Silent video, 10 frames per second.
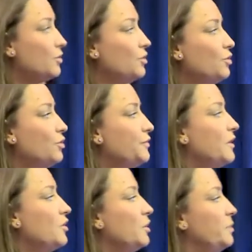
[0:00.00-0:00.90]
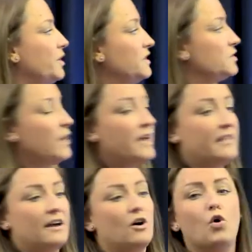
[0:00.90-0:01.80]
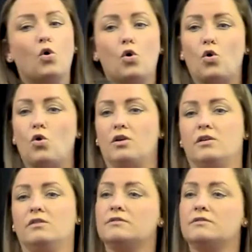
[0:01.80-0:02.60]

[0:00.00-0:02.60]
unlawful occupants where they are all